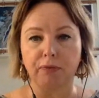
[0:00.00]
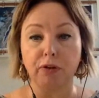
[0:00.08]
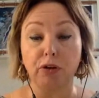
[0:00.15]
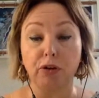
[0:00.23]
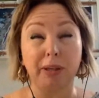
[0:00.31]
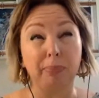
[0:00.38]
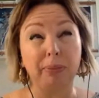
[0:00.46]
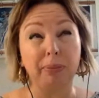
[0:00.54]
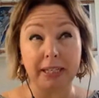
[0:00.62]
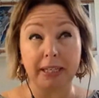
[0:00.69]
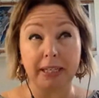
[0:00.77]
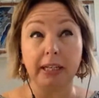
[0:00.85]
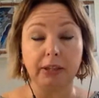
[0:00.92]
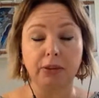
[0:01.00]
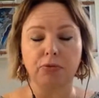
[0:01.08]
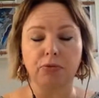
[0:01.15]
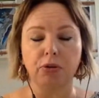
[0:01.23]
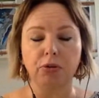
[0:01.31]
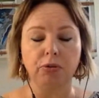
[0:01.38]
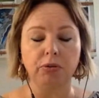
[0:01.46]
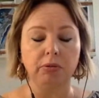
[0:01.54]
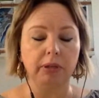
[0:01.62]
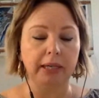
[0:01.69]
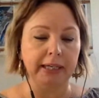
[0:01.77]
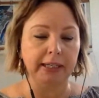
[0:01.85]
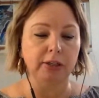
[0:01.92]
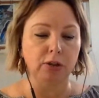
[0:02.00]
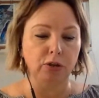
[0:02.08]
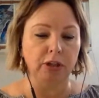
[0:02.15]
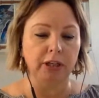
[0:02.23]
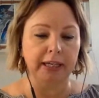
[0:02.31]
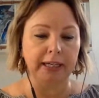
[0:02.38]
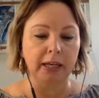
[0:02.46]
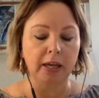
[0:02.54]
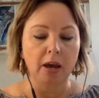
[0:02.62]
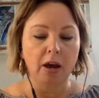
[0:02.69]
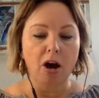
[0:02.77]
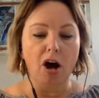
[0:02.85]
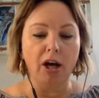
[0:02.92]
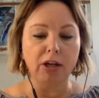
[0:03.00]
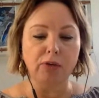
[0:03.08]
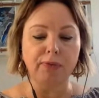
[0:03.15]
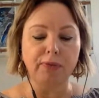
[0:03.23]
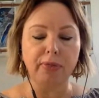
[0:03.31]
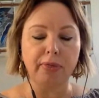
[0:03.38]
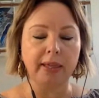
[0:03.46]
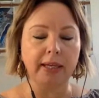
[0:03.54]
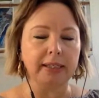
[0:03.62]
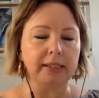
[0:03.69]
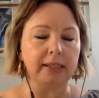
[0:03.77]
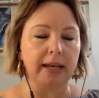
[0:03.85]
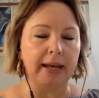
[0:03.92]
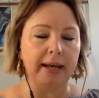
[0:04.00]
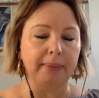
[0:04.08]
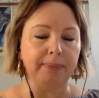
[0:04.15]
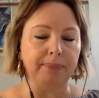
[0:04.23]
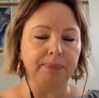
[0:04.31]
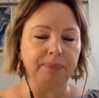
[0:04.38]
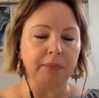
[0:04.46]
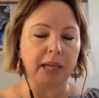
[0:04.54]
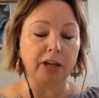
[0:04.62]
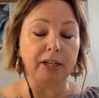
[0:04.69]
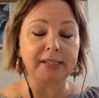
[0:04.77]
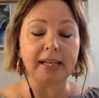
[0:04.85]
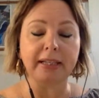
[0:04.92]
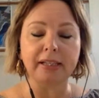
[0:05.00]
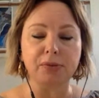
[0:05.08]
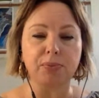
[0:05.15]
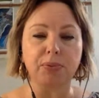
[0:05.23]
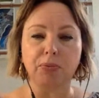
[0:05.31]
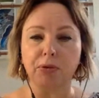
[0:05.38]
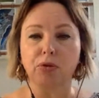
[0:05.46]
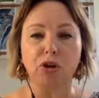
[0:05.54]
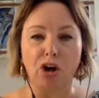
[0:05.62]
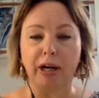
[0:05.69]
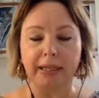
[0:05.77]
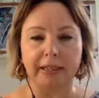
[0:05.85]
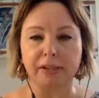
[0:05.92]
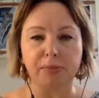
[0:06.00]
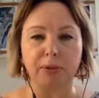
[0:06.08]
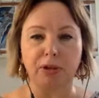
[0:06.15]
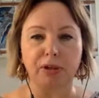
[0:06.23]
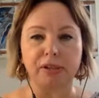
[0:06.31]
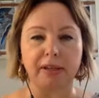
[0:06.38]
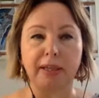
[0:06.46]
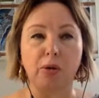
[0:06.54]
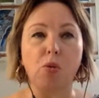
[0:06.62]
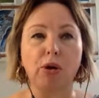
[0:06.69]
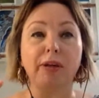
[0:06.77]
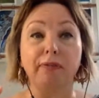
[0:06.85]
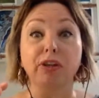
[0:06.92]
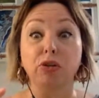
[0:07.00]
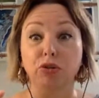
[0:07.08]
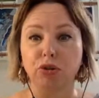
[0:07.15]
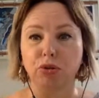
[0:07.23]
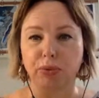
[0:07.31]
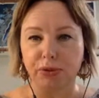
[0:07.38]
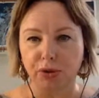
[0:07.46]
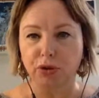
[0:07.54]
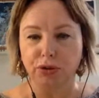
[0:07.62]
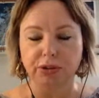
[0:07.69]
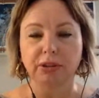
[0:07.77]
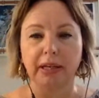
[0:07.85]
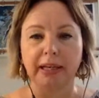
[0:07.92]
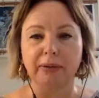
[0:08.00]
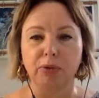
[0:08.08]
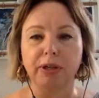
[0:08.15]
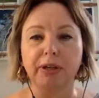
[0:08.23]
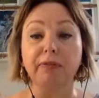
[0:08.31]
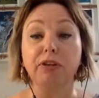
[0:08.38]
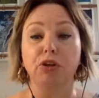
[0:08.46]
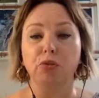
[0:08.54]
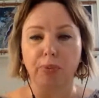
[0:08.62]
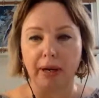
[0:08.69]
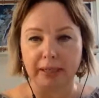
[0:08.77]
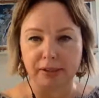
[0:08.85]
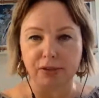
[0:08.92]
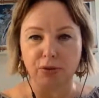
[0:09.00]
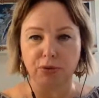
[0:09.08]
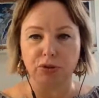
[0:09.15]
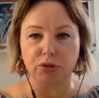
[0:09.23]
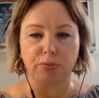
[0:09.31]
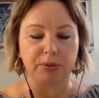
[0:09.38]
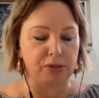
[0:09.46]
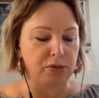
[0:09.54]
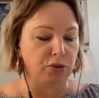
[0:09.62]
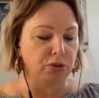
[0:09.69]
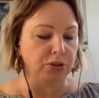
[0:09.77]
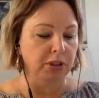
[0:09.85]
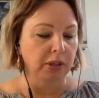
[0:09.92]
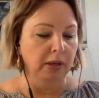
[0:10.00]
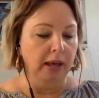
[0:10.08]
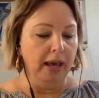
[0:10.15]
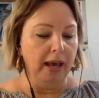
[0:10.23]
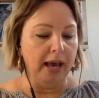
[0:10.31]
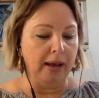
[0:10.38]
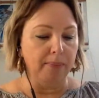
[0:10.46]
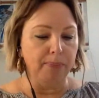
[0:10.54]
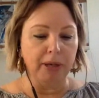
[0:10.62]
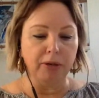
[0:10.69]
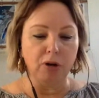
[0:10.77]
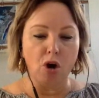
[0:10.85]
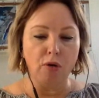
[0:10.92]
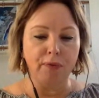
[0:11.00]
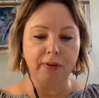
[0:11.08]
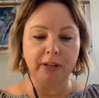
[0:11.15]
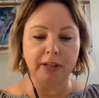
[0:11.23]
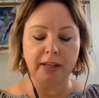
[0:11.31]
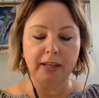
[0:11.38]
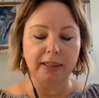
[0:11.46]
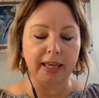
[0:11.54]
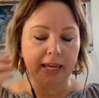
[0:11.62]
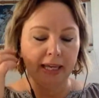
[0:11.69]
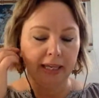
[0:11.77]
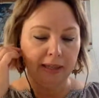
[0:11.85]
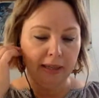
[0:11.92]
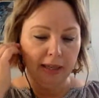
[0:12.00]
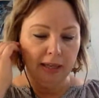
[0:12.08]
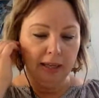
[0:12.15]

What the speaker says: learning, particularly through e-learning, I often think, and I say this with real kindness, because I think whatever you do is good and whatever new practice you adopt is good. But often they